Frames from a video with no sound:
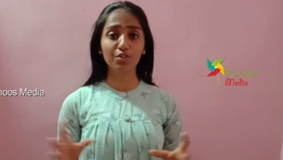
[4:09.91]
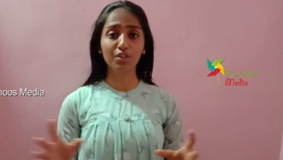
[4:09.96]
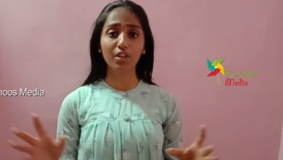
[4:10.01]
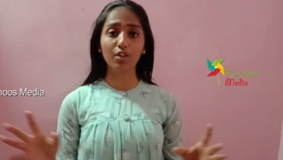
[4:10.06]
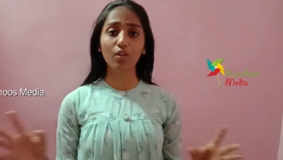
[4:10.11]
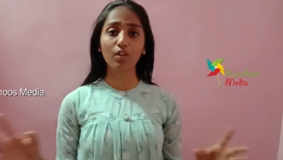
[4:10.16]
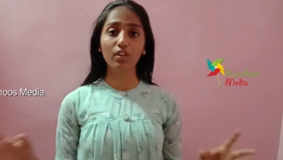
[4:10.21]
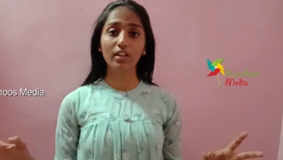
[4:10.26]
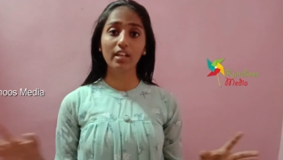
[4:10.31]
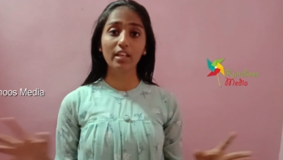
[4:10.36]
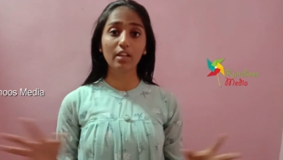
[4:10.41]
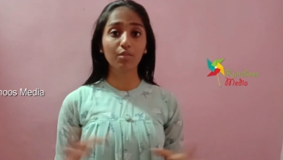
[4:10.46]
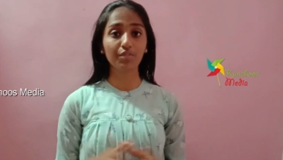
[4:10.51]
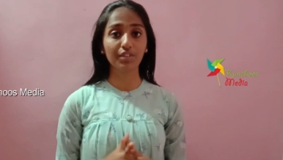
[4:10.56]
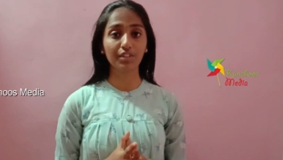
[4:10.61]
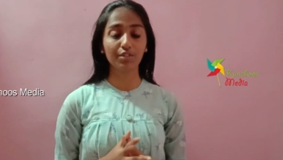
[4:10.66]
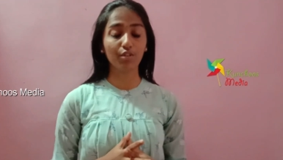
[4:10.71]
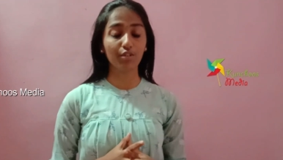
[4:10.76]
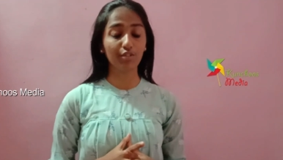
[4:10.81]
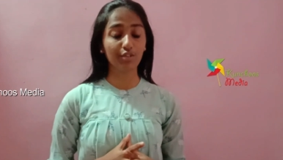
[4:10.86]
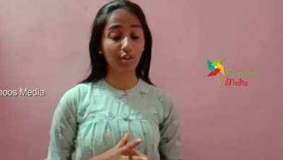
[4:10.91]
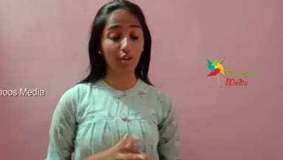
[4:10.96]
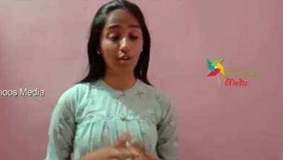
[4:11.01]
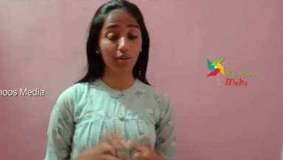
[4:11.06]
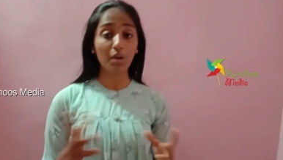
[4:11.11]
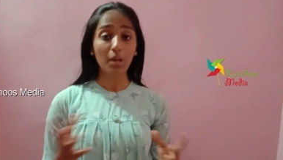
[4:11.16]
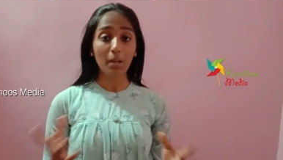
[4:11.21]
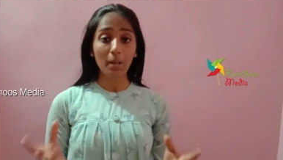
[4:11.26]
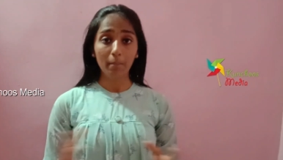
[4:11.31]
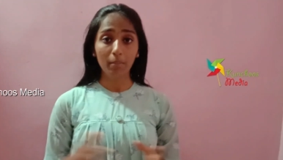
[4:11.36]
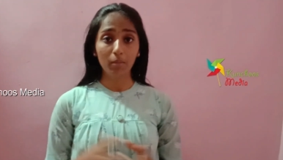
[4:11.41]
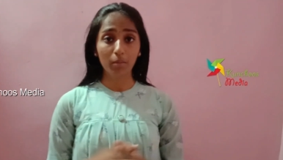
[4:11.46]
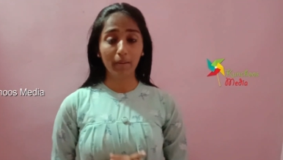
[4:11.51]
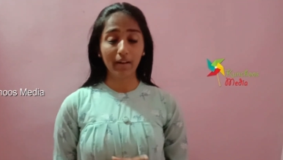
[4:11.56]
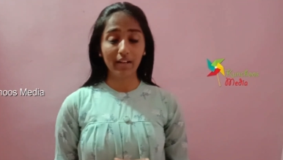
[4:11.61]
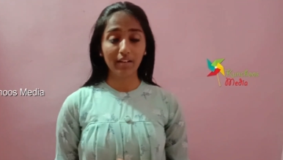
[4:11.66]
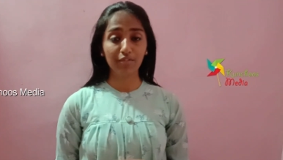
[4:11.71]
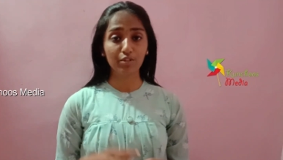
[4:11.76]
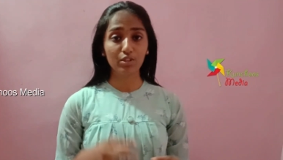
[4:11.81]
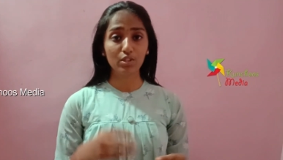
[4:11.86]
You cannot live without your
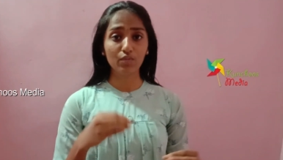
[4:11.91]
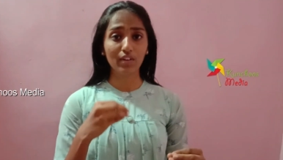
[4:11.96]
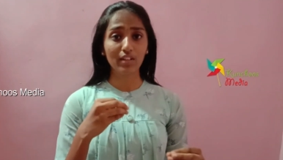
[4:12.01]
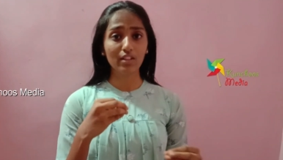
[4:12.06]
mobile phones.